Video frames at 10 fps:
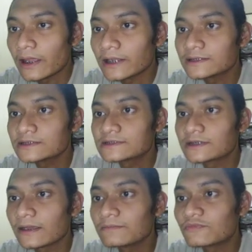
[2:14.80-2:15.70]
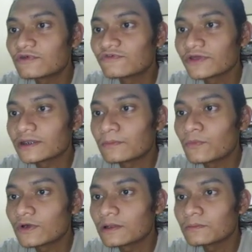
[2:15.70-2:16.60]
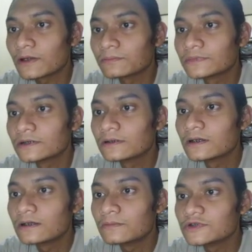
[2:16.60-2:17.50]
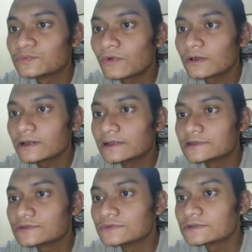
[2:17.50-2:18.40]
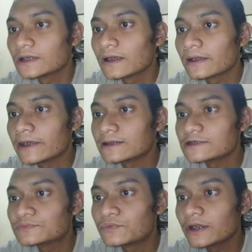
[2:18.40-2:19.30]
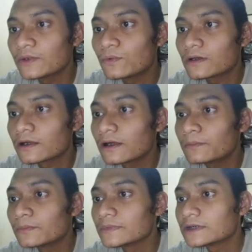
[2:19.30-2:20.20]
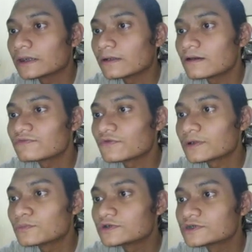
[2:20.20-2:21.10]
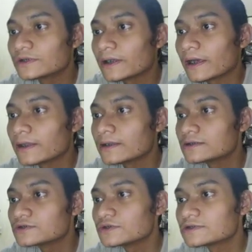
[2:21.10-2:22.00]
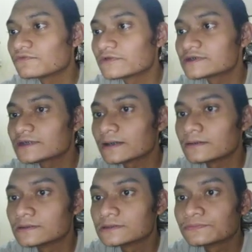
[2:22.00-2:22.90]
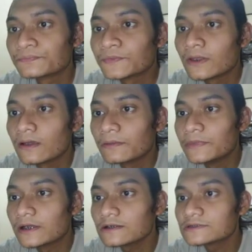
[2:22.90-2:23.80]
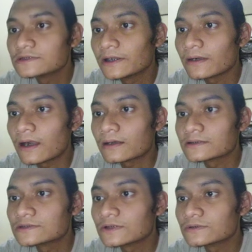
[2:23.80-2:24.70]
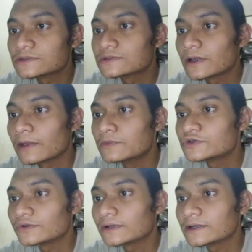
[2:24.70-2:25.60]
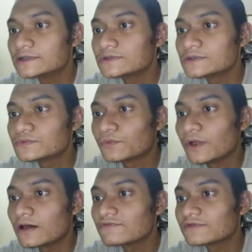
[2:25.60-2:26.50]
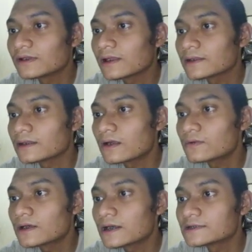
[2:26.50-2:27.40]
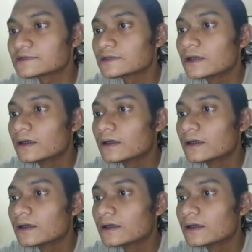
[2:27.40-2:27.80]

Ethics can provide a moral map. Most moral issues get us pretty worked up, think of abortion and enthusiasm for status. Because there are such emotional issues, we often let our hearts